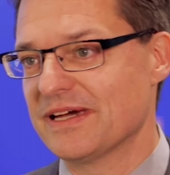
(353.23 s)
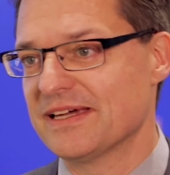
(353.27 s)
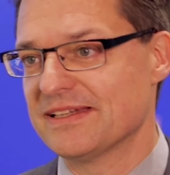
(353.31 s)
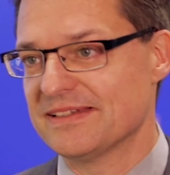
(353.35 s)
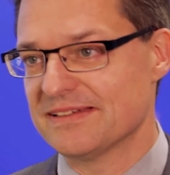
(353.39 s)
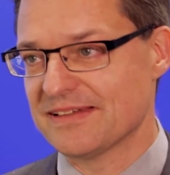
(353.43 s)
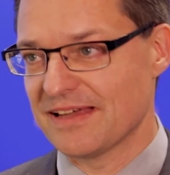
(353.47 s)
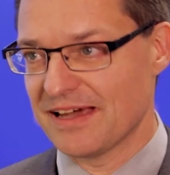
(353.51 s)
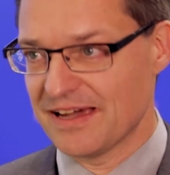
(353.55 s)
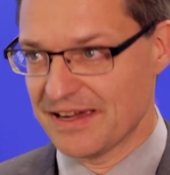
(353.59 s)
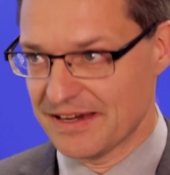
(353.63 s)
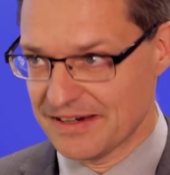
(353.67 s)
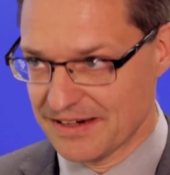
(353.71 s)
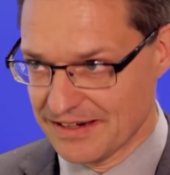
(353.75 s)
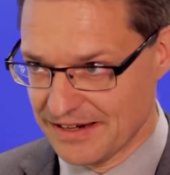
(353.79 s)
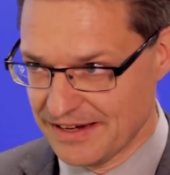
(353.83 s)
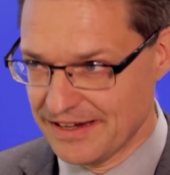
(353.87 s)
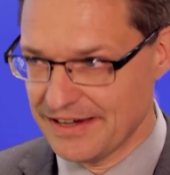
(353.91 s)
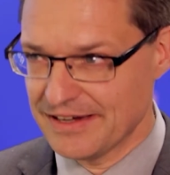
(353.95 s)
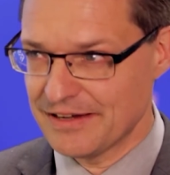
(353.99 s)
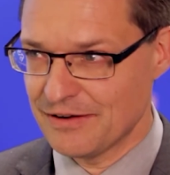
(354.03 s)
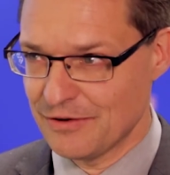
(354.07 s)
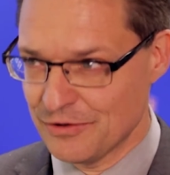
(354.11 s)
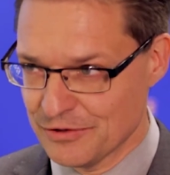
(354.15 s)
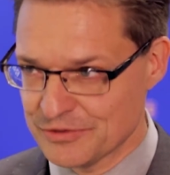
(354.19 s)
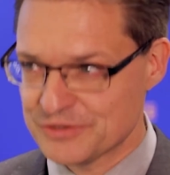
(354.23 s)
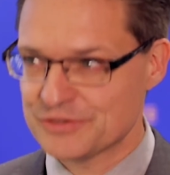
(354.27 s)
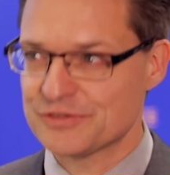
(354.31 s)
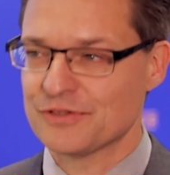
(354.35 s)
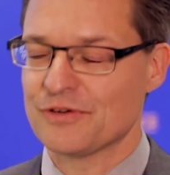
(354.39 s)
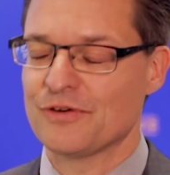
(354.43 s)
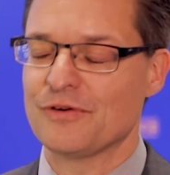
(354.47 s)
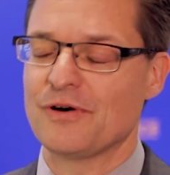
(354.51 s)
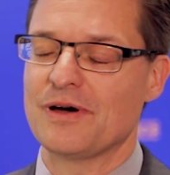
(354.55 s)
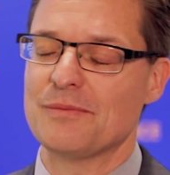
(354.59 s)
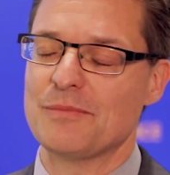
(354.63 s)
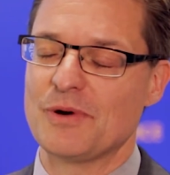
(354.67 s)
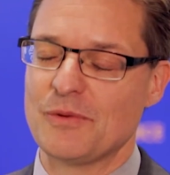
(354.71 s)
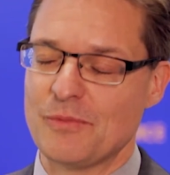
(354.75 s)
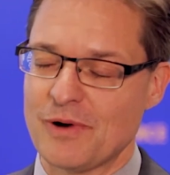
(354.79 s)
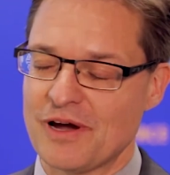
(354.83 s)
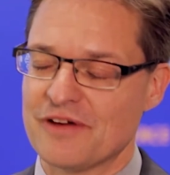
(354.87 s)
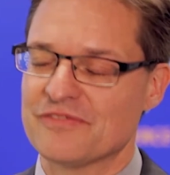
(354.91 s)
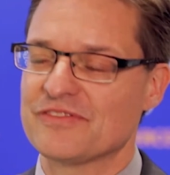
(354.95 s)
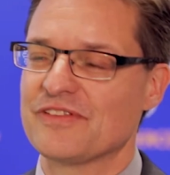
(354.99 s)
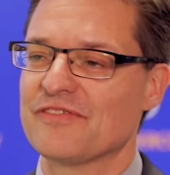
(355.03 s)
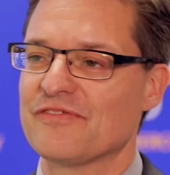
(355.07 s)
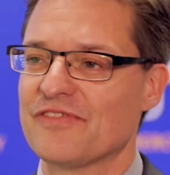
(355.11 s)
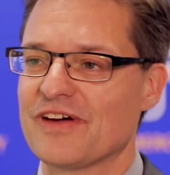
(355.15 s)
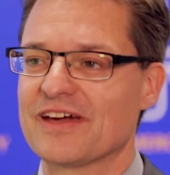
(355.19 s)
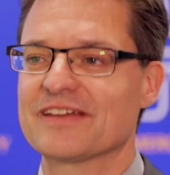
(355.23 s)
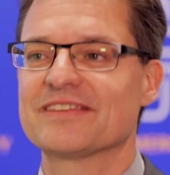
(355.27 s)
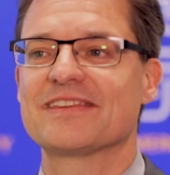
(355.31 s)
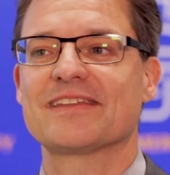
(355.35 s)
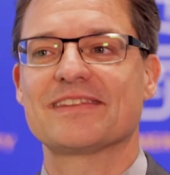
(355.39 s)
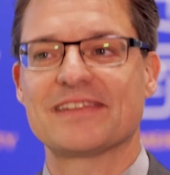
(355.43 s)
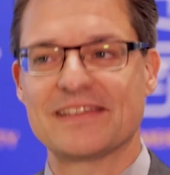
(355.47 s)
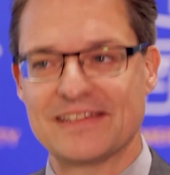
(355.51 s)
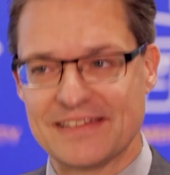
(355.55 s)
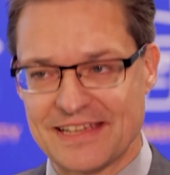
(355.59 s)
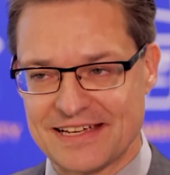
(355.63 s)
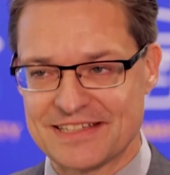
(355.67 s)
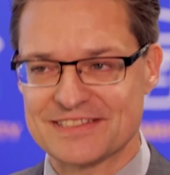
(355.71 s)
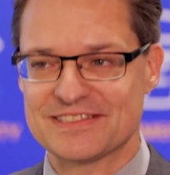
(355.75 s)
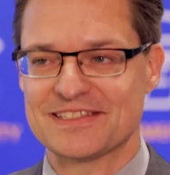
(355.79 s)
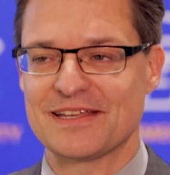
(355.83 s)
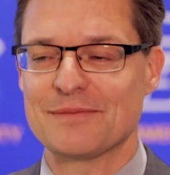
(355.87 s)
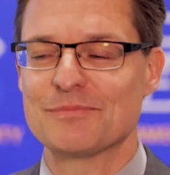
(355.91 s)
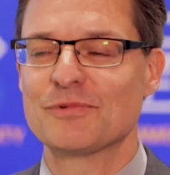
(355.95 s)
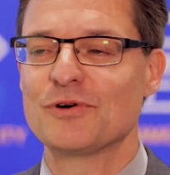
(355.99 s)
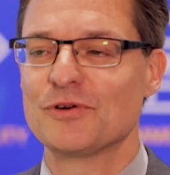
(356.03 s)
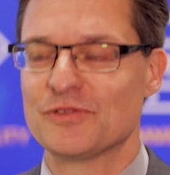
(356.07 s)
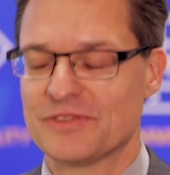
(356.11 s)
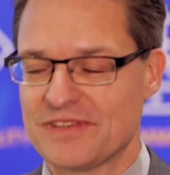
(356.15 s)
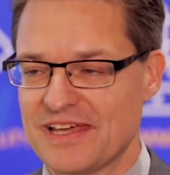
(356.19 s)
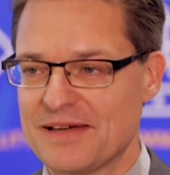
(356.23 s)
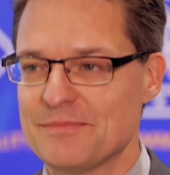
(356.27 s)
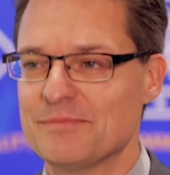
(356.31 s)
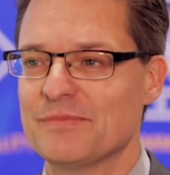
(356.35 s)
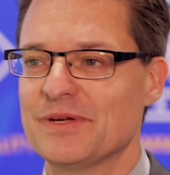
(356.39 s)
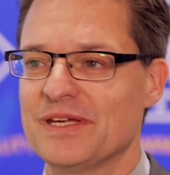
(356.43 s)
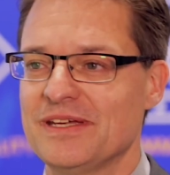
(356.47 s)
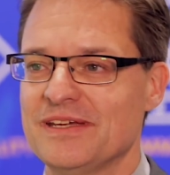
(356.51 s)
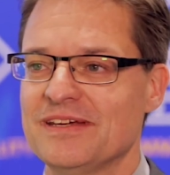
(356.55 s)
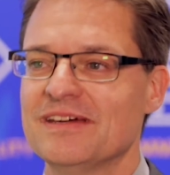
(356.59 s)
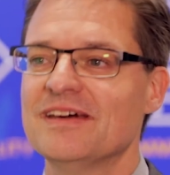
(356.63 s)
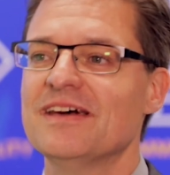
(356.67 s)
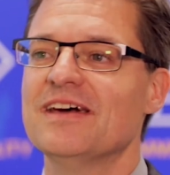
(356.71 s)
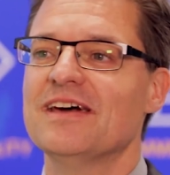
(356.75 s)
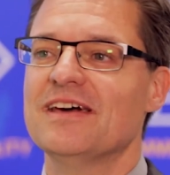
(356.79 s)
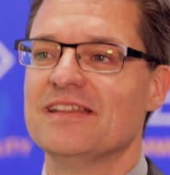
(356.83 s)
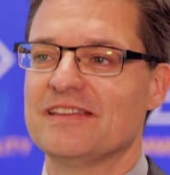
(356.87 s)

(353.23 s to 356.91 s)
And I'm aware of the fact that the next step could then be